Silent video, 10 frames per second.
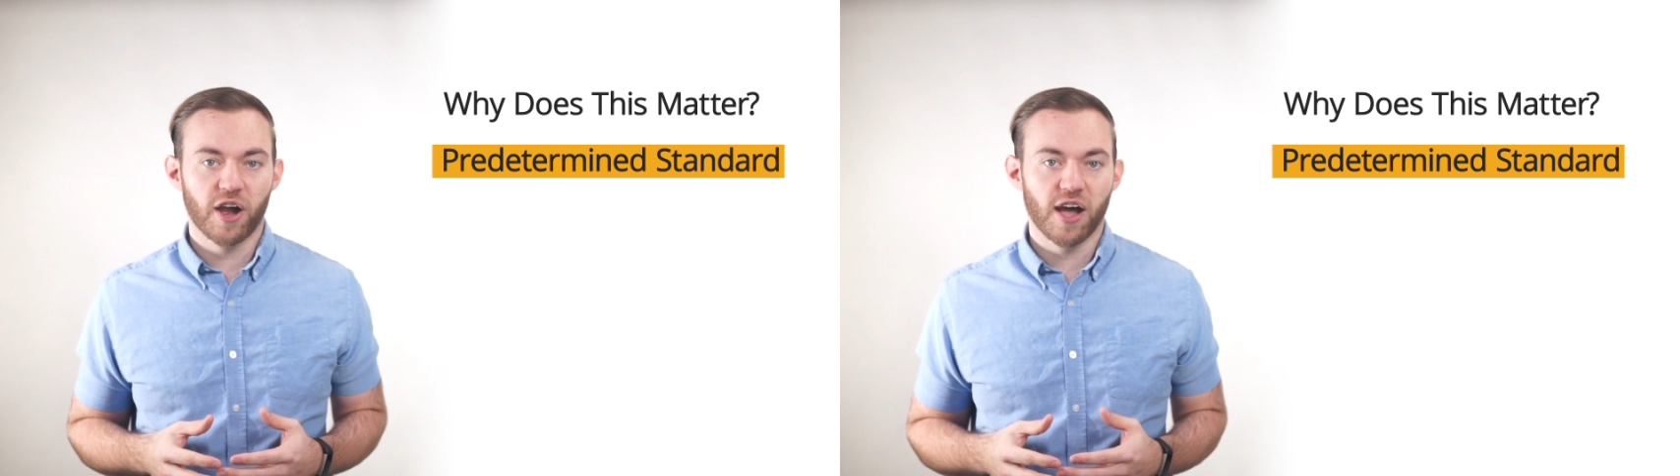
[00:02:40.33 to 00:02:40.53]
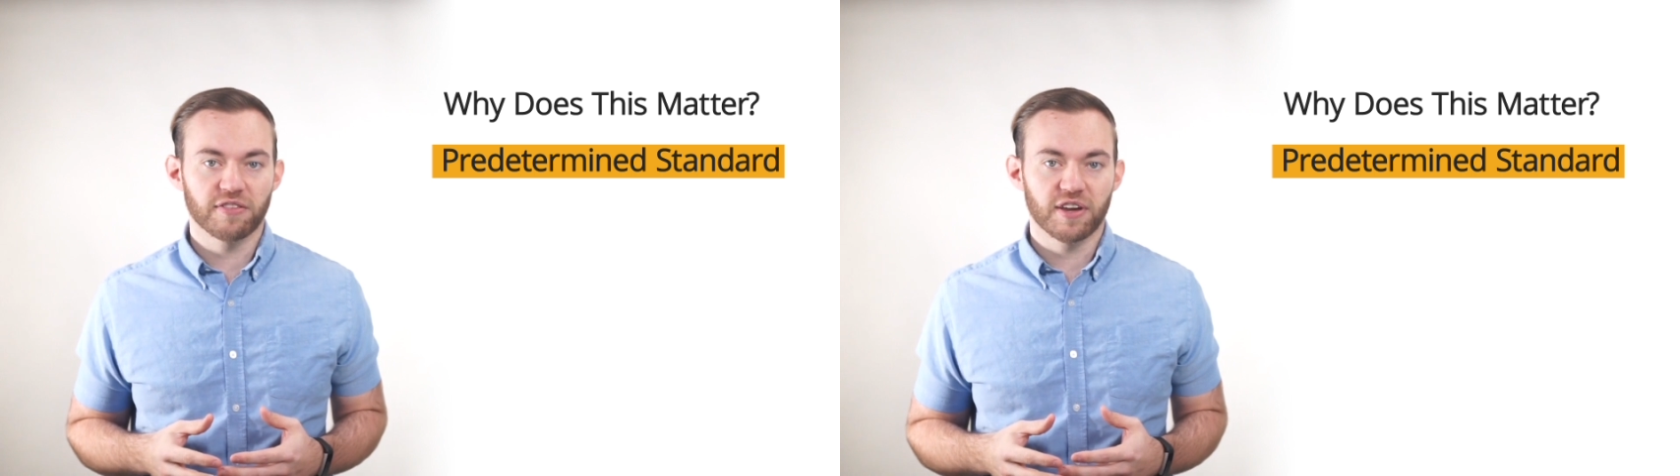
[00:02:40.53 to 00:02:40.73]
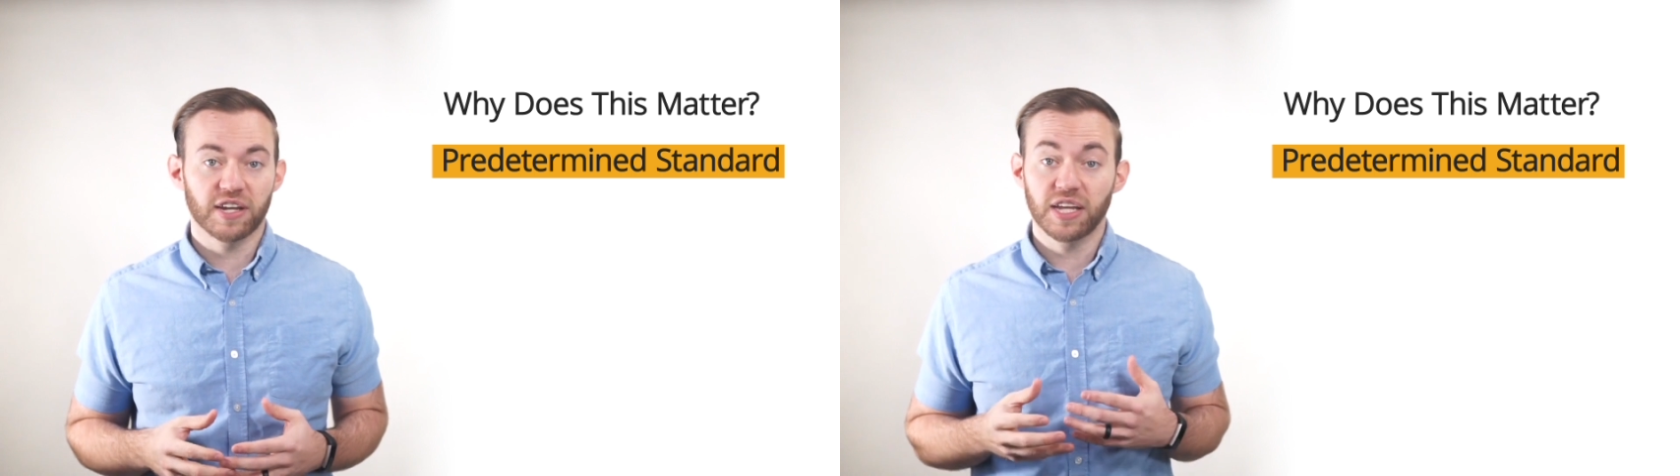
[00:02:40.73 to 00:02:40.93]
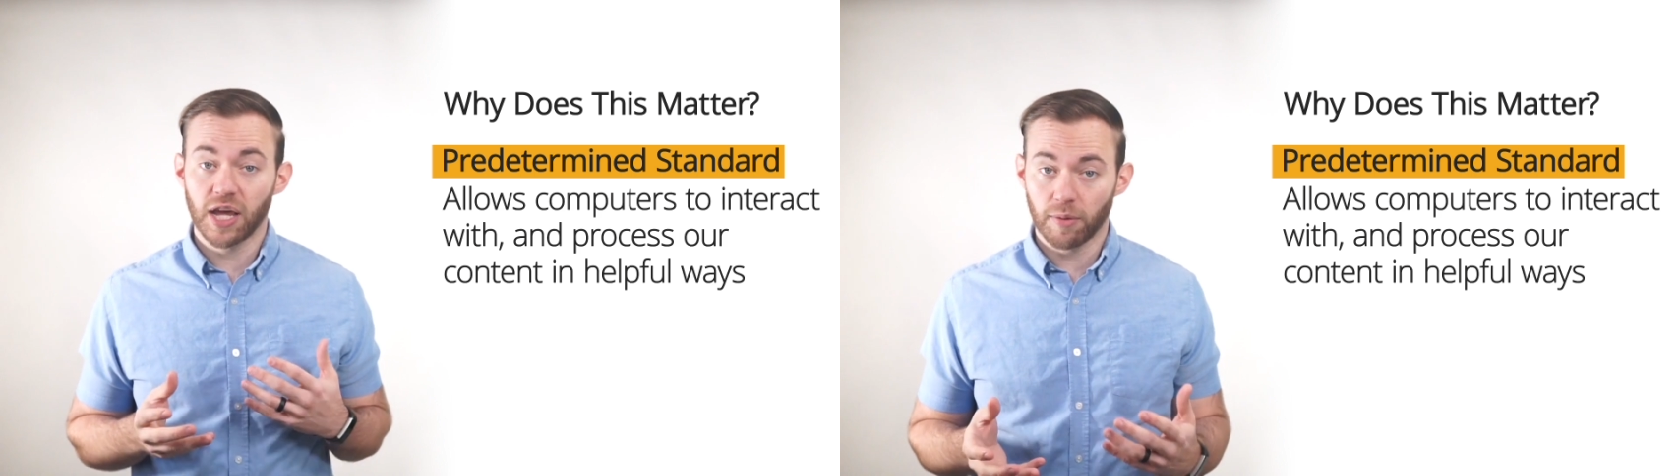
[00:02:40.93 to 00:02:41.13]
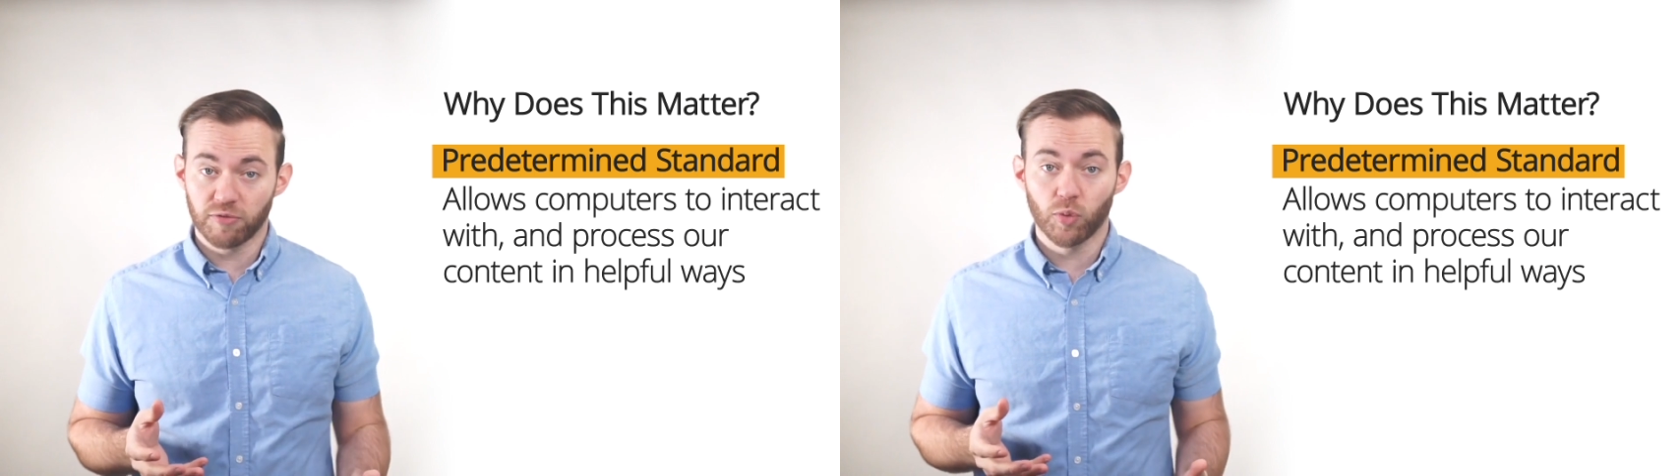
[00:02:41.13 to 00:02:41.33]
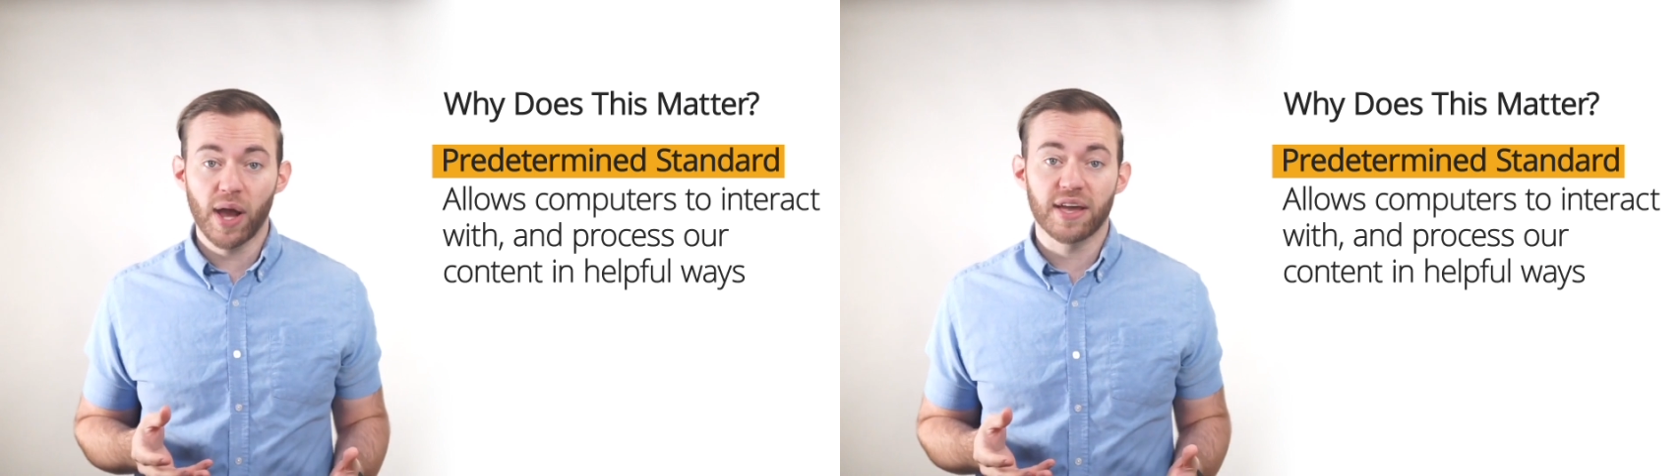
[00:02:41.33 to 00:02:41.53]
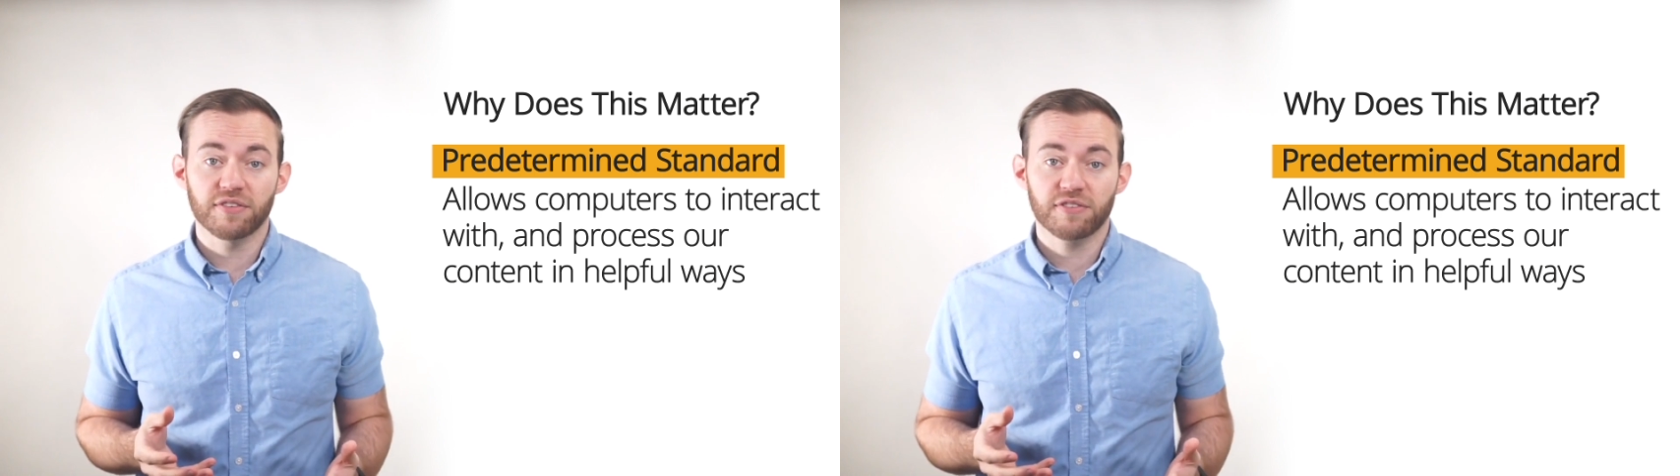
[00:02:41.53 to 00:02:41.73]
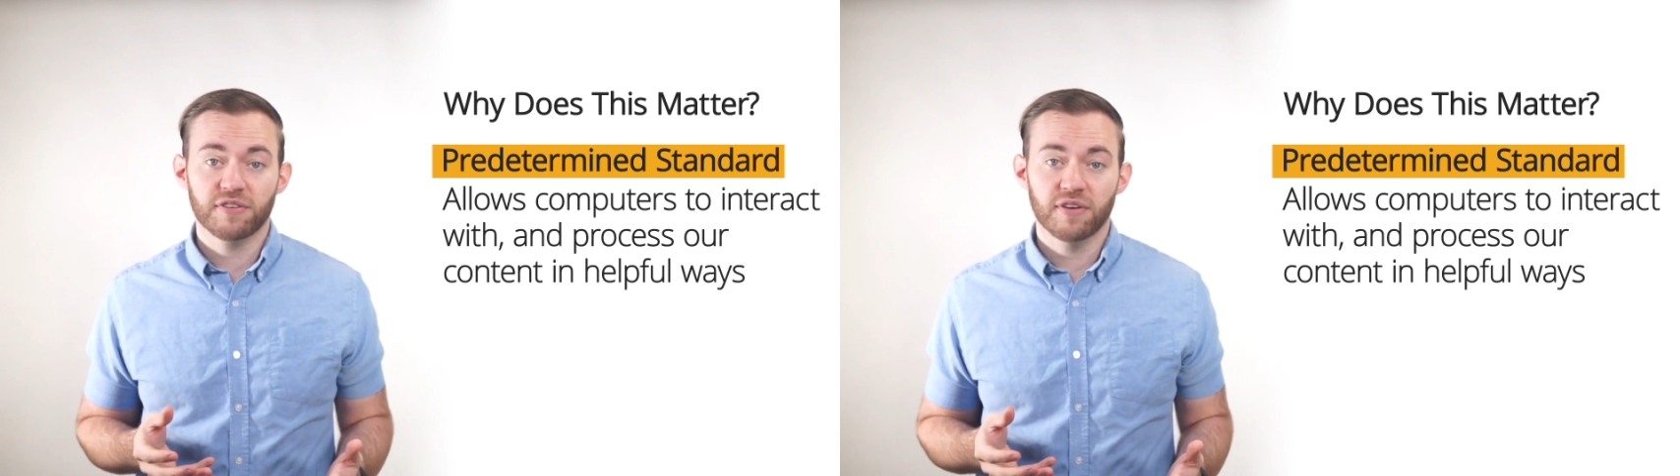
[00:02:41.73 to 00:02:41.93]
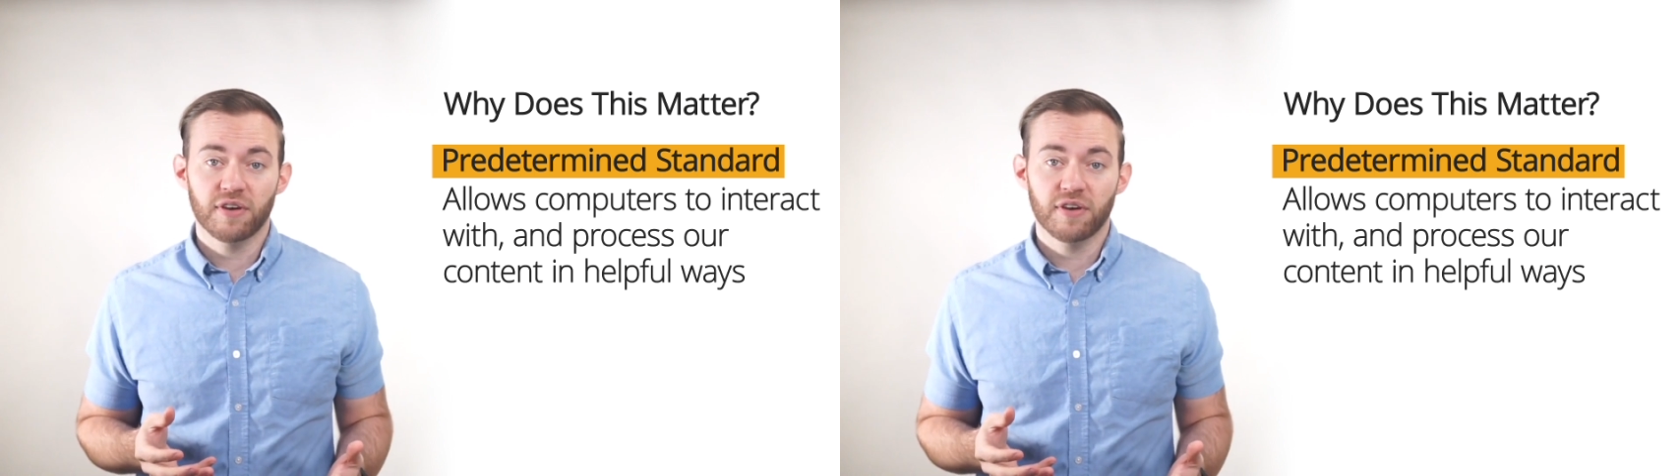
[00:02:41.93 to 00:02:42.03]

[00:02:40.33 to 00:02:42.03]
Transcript: content in helpful ways.